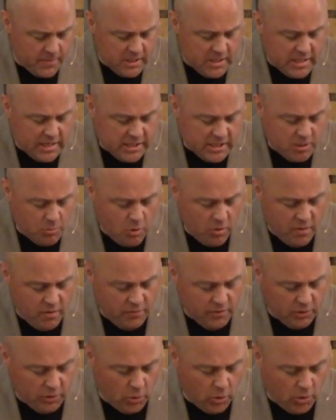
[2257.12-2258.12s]
The testimony
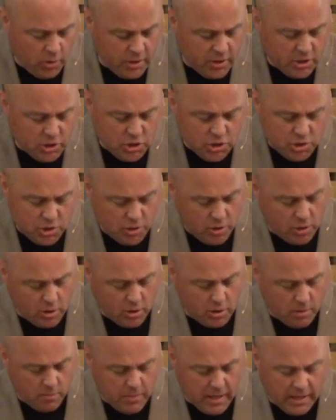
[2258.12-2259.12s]
of the Lord is
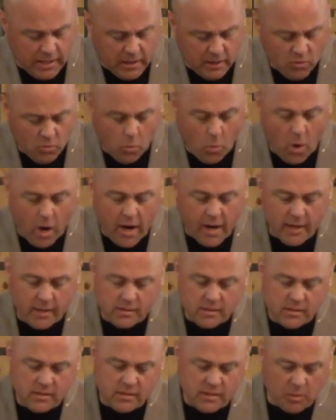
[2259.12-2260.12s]
sure, making the
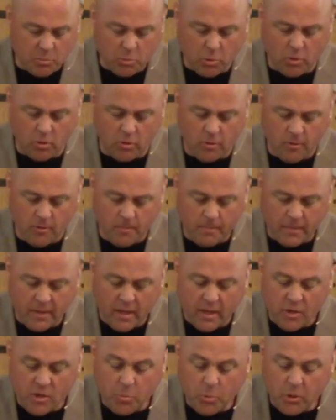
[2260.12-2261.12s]
wise simple.
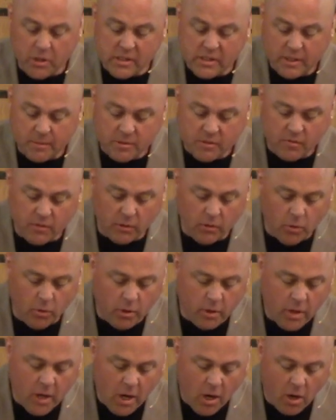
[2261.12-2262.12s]
The precepts of the
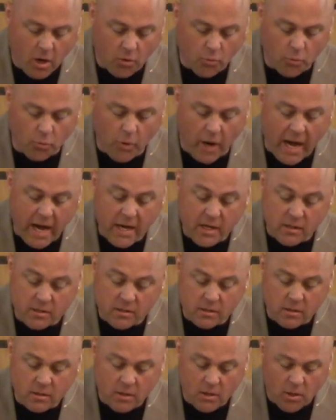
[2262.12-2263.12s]
Lord are
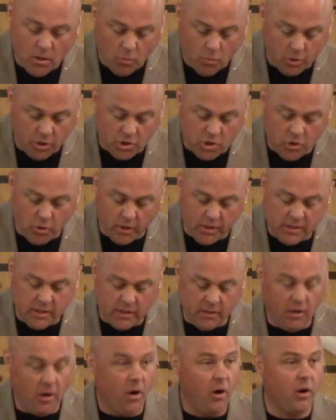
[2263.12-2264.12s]
right,
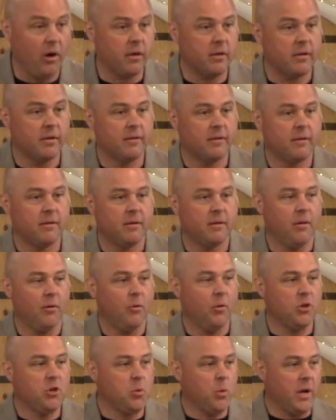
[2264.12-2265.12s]
rejoicing the heart.
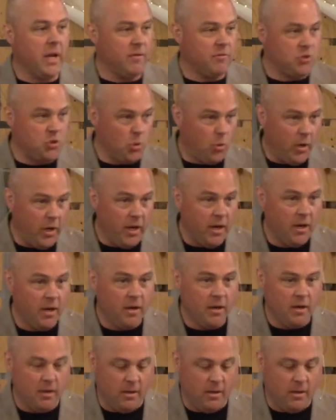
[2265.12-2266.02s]
Well, do you want to have joy?